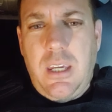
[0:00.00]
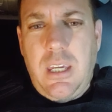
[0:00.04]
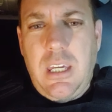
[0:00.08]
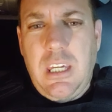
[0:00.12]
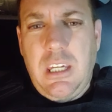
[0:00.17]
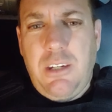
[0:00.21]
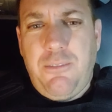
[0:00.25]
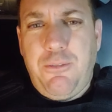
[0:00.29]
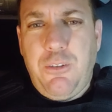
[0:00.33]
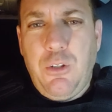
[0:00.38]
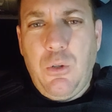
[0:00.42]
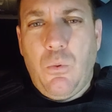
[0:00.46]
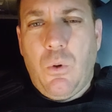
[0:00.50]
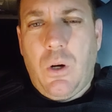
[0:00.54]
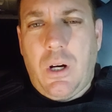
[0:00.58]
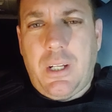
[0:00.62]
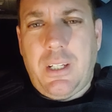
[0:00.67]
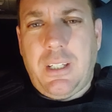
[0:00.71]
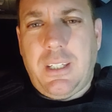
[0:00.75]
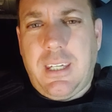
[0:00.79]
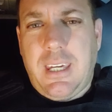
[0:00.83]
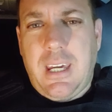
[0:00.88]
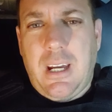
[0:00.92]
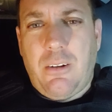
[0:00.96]
If you
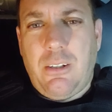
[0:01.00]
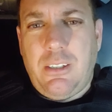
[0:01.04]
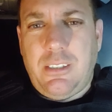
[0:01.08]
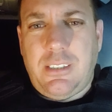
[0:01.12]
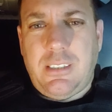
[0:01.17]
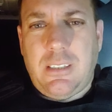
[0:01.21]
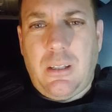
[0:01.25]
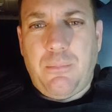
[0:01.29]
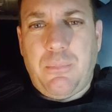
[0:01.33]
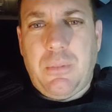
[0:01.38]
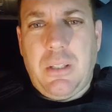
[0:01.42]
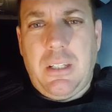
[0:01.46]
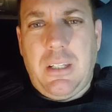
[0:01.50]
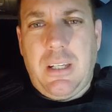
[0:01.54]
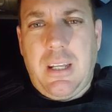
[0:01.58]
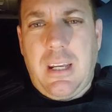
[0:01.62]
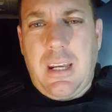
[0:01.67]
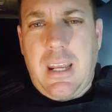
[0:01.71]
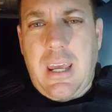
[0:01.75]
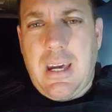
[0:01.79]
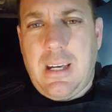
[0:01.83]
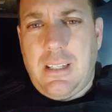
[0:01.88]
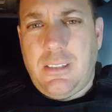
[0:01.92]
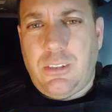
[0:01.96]
want to carry something
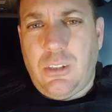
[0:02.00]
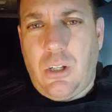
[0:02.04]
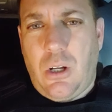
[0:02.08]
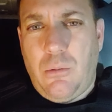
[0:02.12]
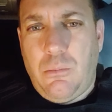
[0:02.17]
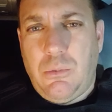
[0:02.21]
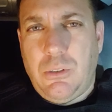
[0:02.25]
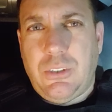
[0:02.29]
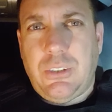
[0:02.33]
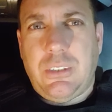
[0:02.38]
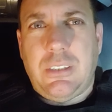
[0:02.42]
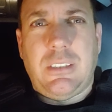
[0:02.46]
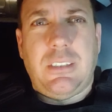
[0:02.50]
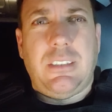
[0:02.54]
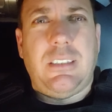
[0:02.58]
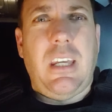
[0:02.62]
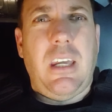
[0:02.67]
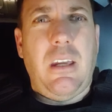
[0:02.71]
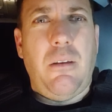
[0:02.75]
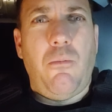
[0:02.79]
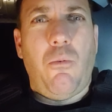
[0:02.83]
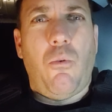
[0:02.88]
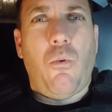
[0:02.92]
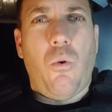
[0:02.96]
that has almost the
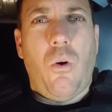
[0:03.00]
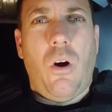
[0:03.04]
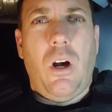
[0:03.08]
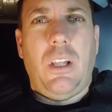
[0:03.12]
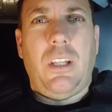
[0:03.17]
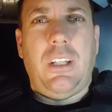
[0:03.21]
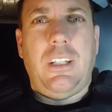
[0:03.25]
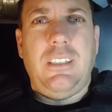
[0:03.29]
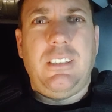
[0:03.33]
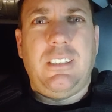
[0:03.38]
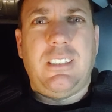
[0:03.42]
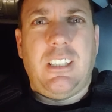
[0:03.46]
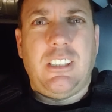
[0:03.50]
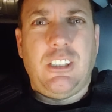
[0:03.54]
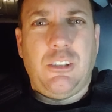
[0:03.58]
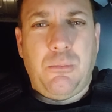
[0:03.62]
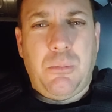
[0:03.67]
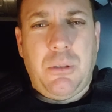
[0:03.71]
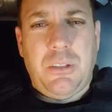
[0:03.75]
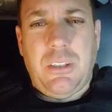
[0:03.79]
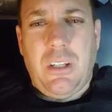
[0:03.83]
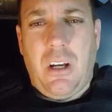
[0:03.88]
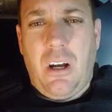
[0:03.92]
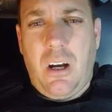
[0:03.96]
same qualities as a
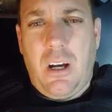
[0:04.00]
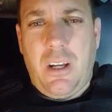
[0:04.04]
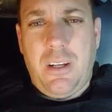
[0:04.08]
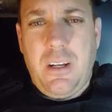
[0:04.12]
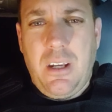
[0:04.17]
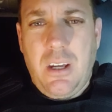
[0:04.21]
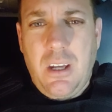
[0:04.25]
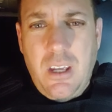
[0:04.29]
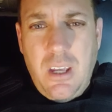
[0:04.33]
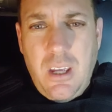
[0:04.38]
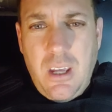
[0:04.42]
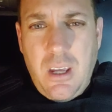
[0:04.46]
baton,